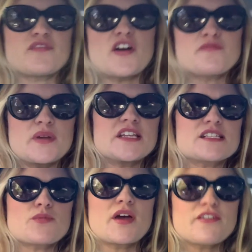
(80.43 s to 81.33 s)
five
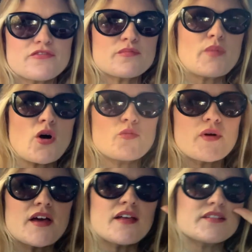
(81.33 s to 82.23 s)
minutes away from
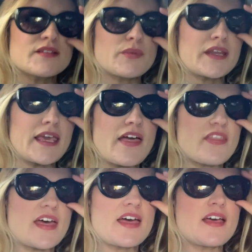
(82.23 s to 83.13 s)
Marlborough. So when I get
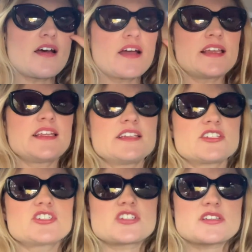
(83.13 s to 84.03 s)
there, I need
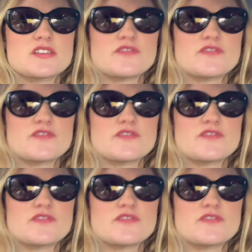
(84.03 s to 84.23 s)
to just